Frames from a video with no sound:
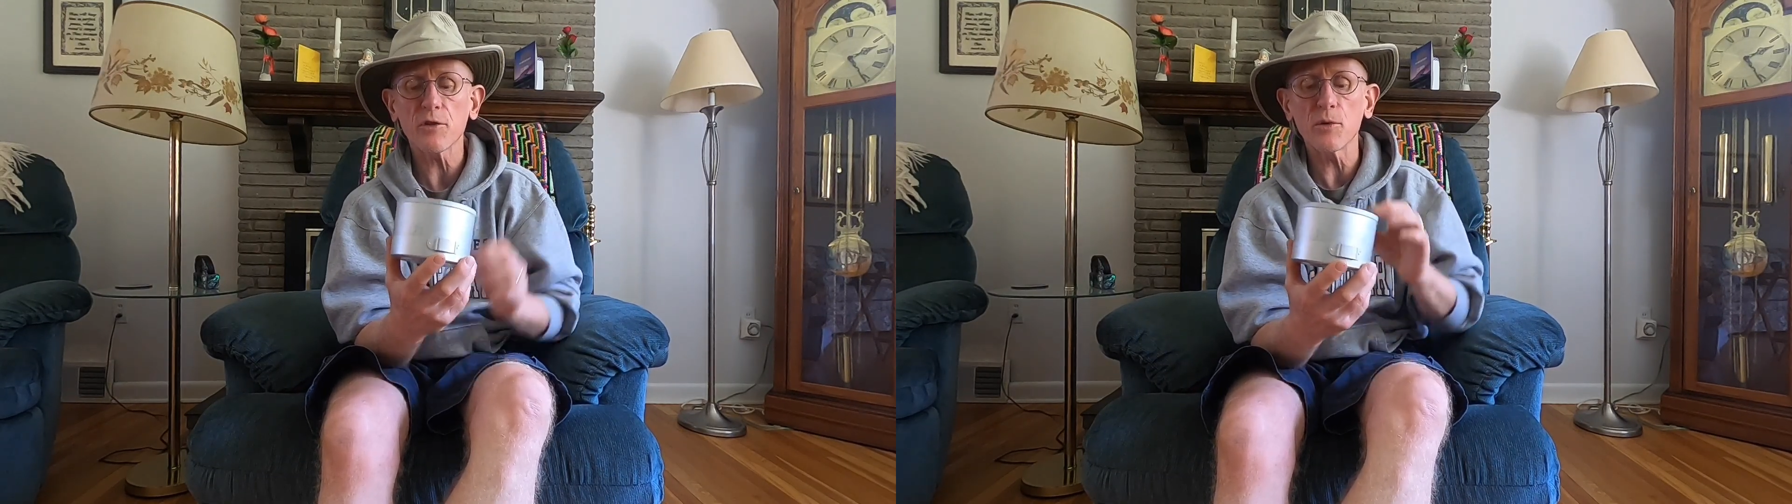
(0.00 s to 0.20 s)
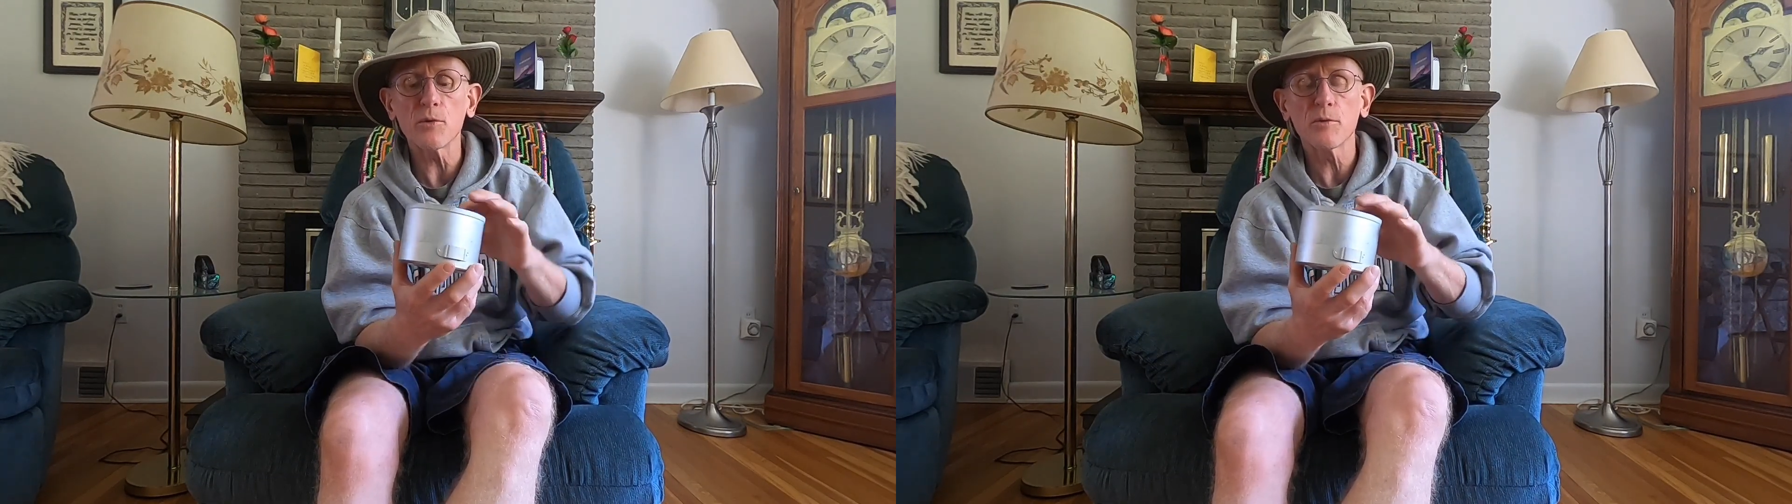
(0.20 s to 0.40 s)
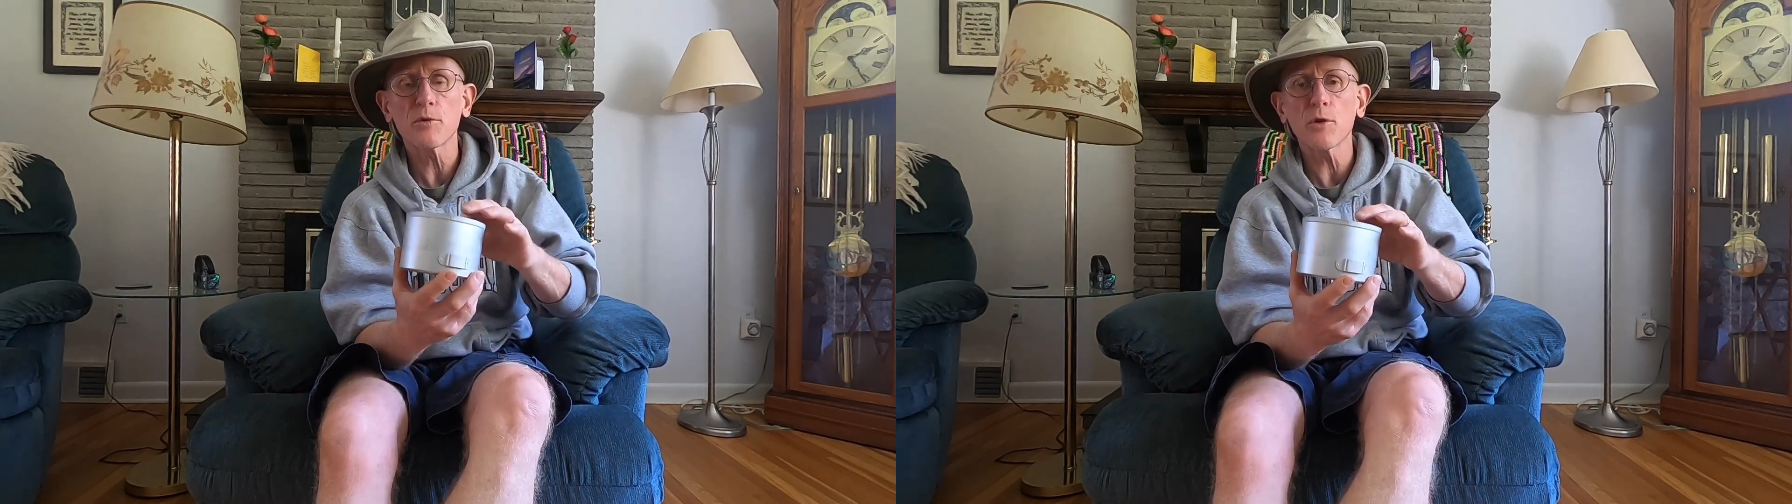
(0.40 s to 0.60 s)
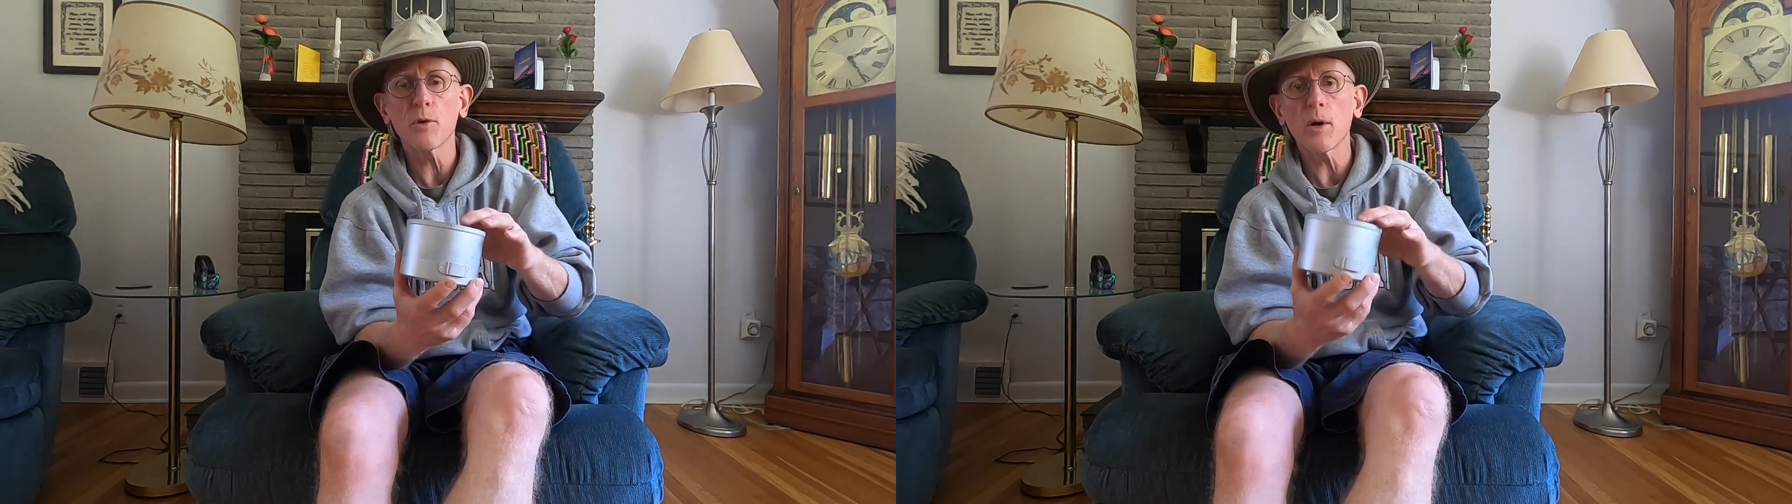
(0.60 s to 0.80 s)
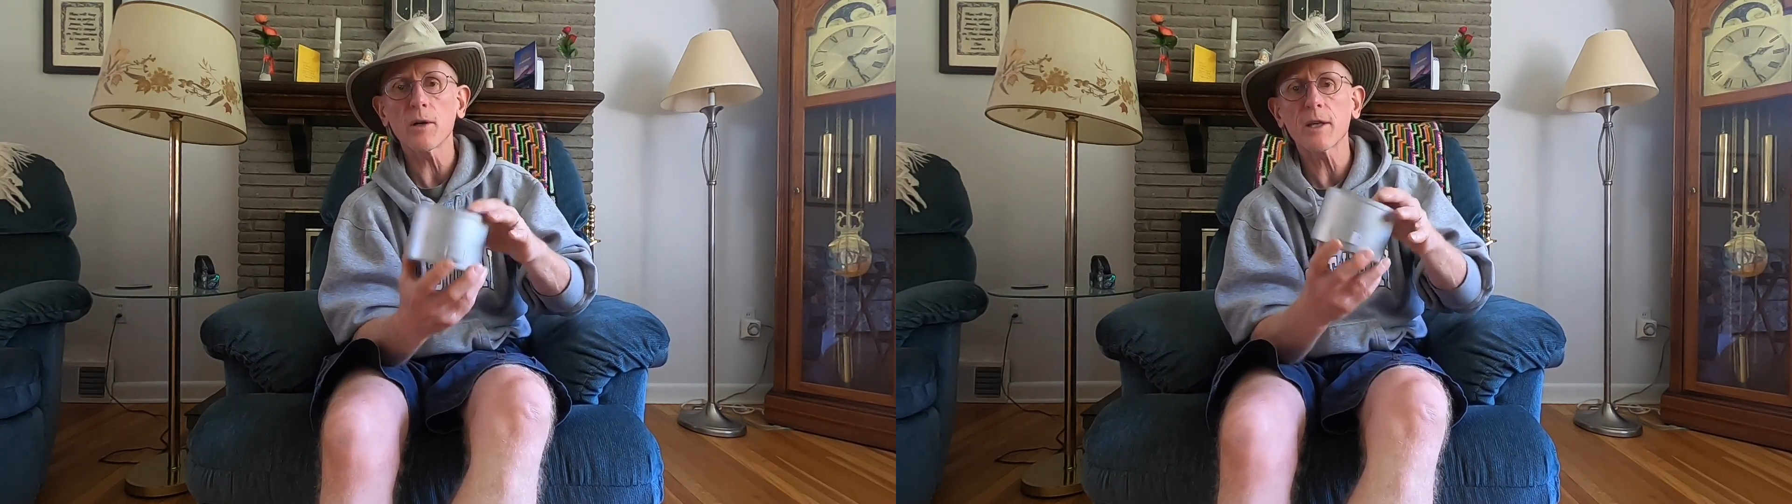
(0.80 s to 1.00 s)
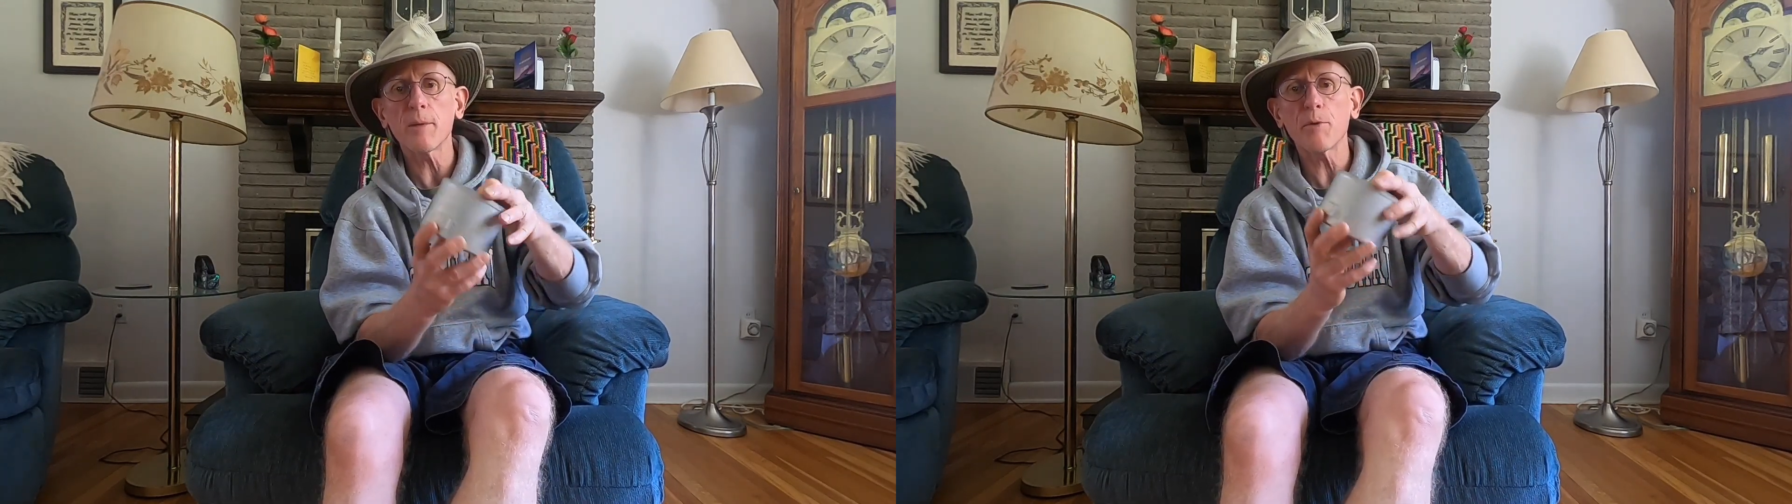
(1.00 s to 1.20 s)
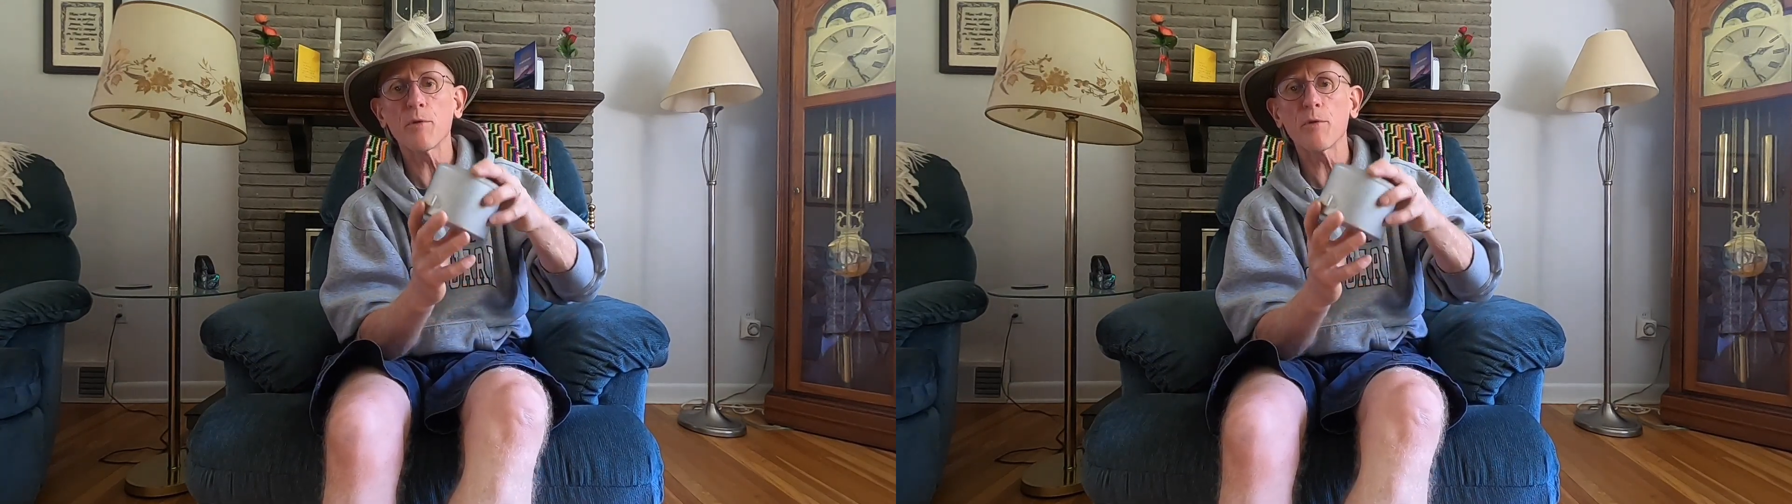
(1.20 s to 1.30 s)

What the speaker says: to. So I'll keep you